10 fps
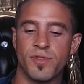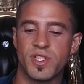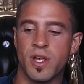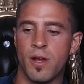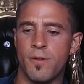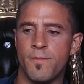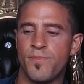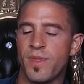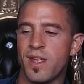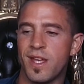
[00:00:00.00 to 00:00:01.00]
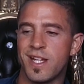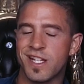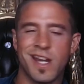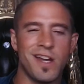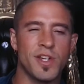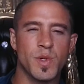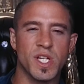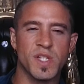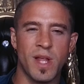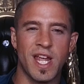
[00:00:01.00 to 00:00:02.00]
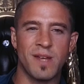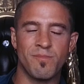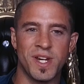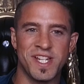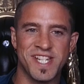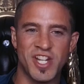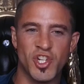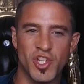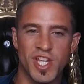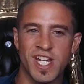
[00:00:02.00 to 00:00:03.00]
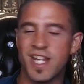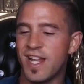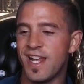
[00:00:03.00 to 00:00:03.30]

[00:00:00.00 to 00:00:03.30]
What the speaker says: So it's kind of hard to explain, but essentially